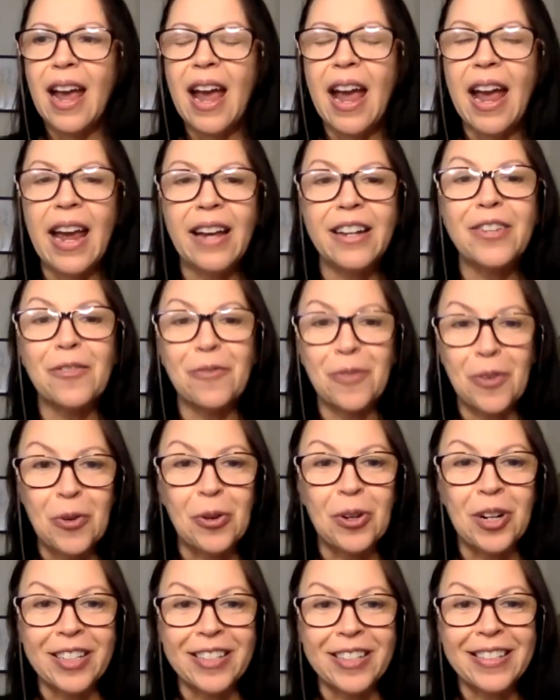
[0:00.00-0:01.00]
And of
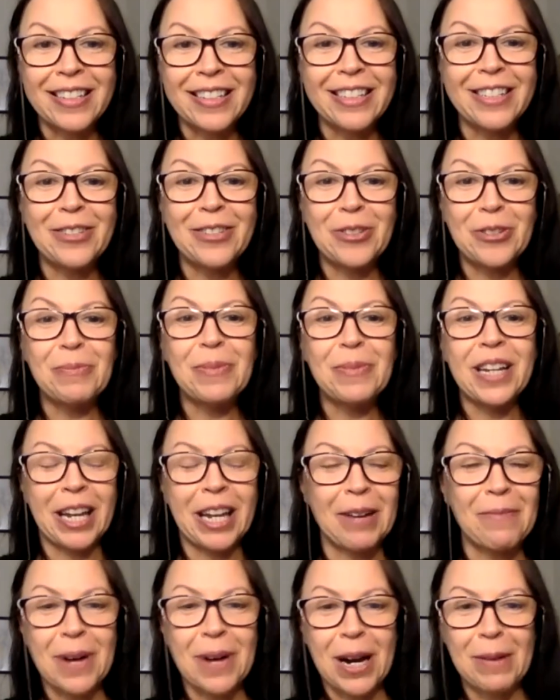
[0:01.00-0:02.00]
course, it soon
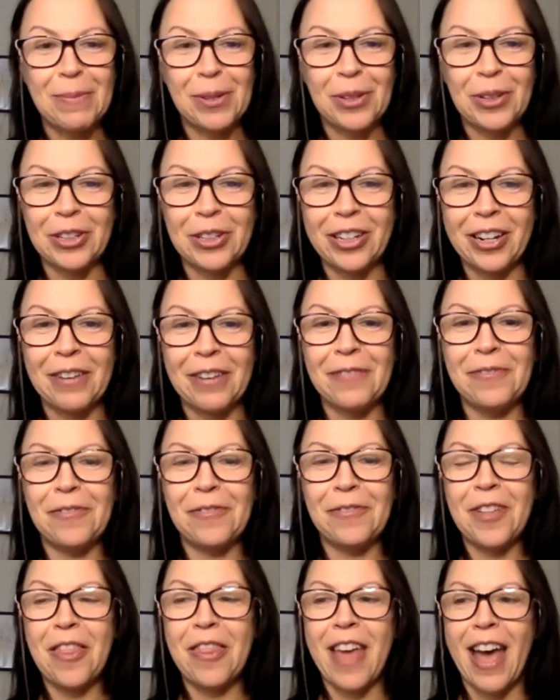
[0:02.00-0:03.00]
became popular enough
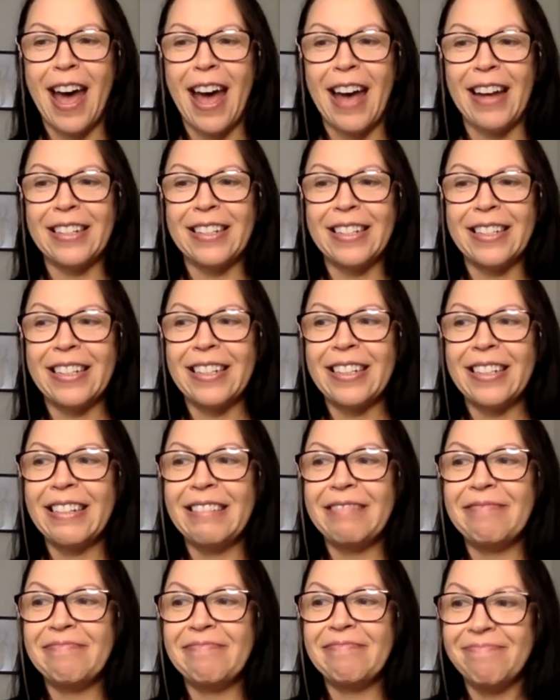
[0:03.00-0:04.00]
that
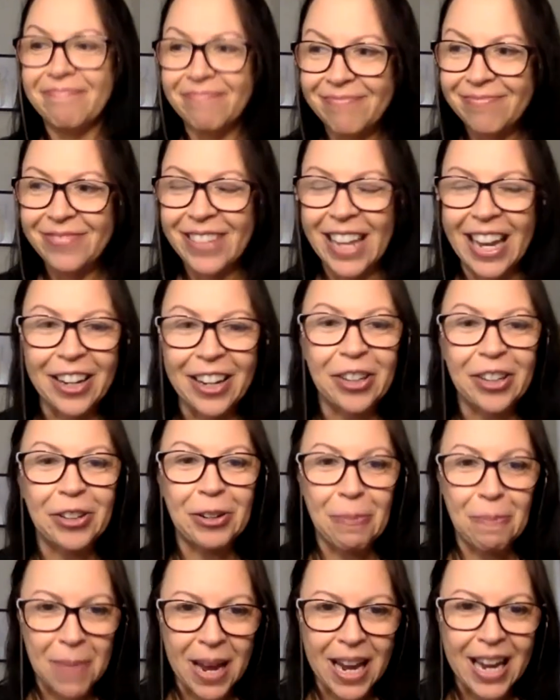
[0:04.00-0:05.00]
they
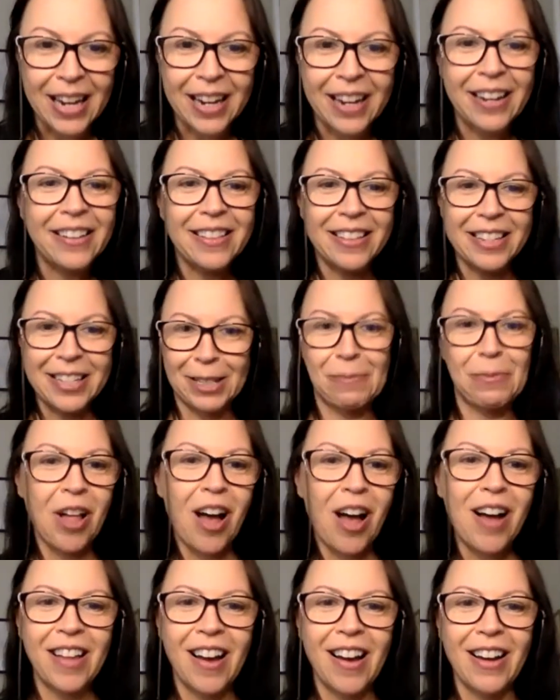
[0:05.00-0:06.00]
could make this
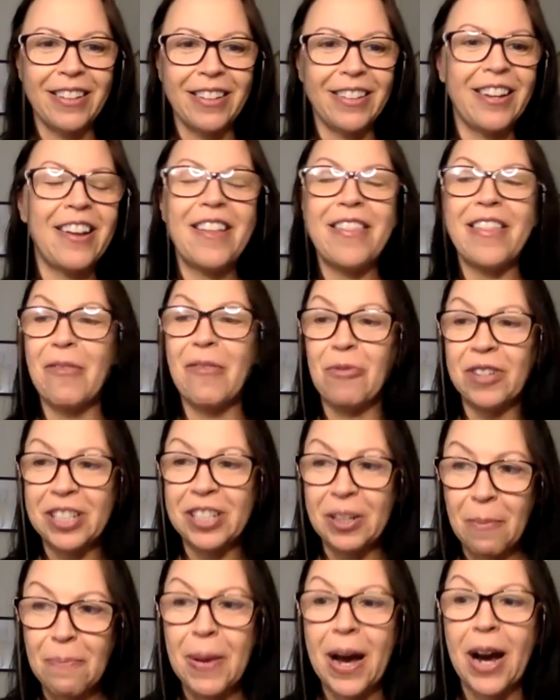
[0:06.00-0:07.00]
plotline that
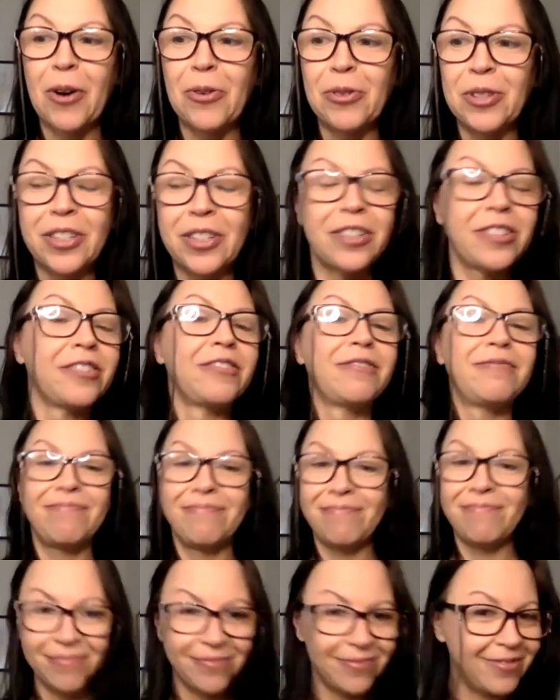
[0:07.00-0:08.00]
was about
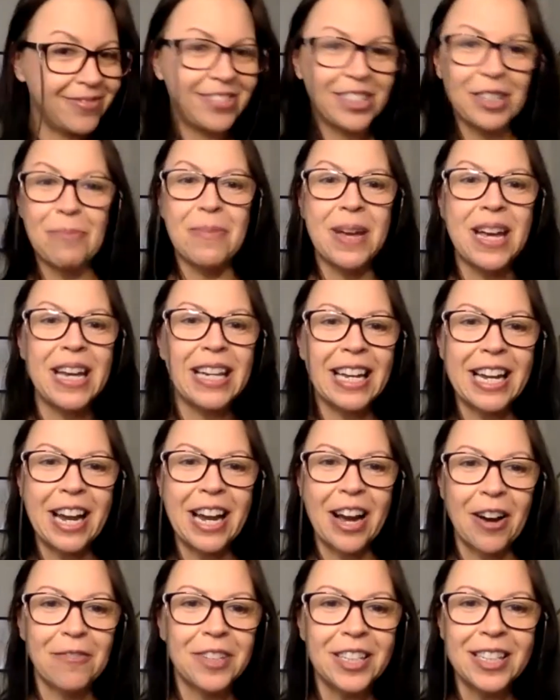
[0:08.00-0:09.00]
the
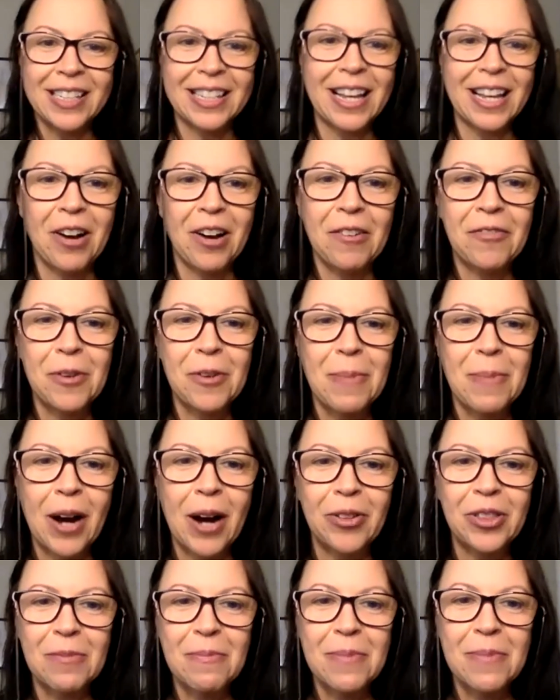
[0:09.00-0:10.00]
making of itself,
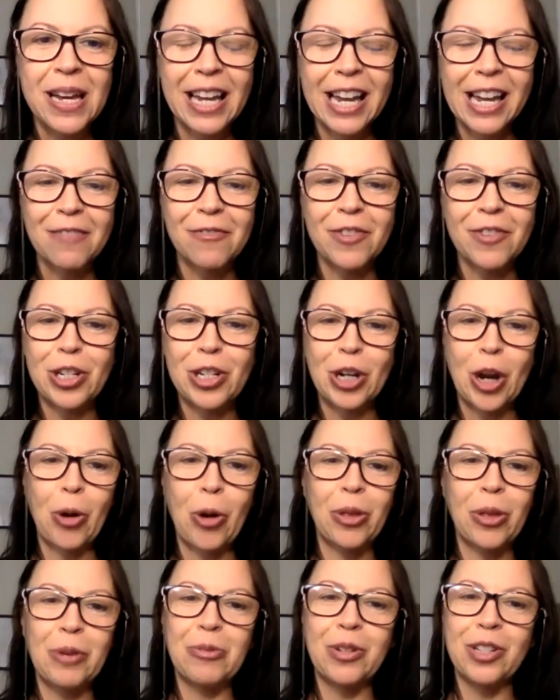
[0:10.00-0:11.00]
about the making of a
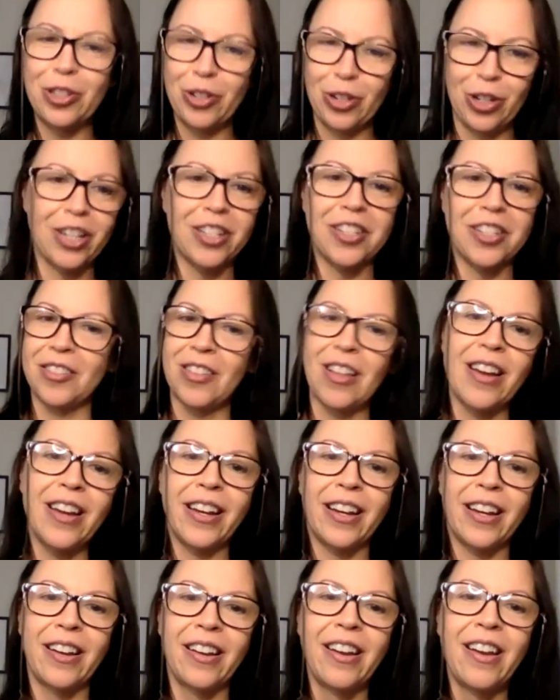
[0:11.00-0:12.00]
show that was just
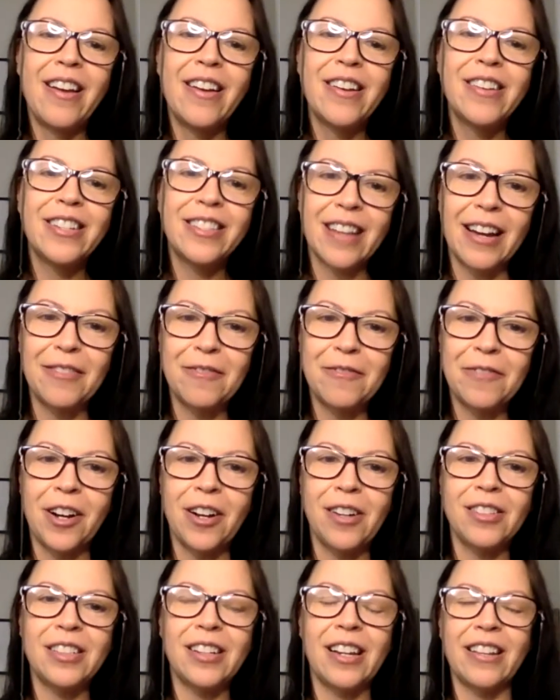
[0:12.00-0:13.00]
like
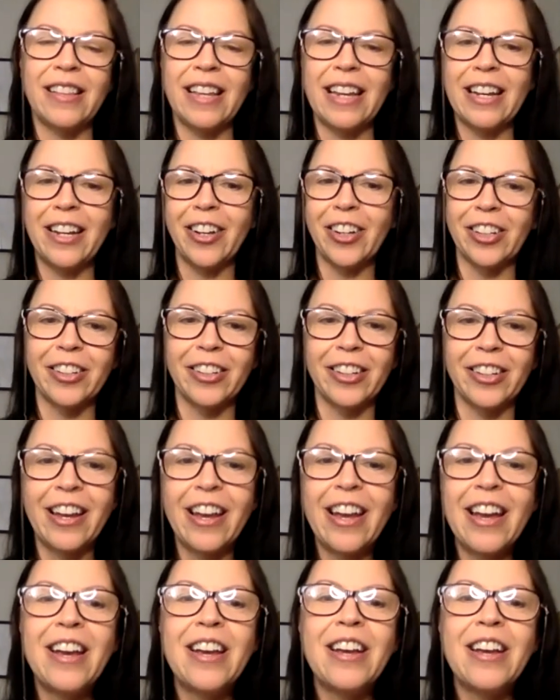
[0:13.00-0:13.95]
Seinfeld. And they could,